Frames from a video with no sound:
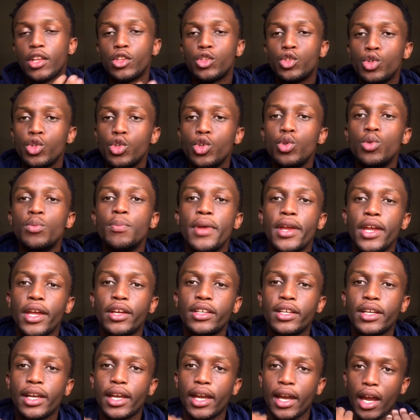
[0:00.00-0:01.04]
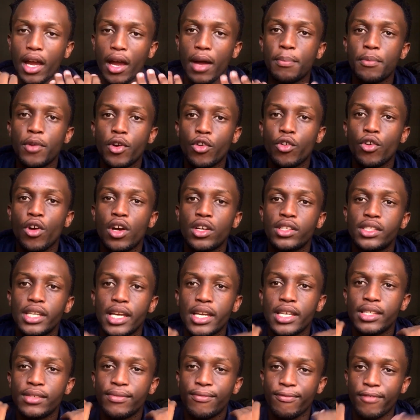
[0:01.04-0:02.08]
to you may come across
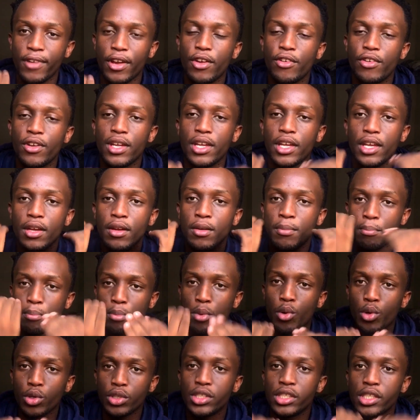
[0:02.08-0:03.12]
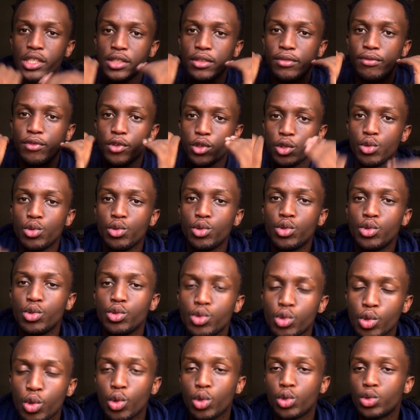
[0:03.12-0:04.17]
as very important for you to
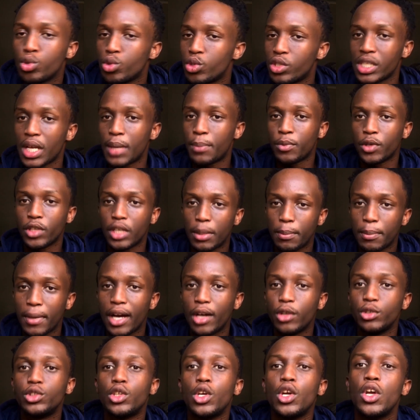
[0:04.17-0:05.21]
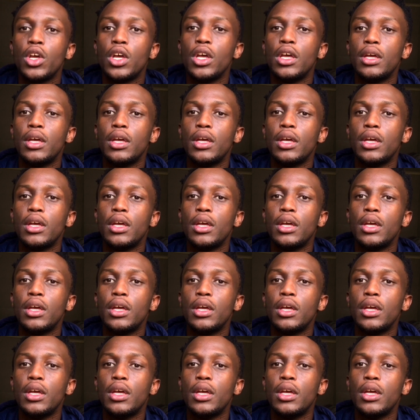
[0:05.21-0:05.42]
talk to someone about.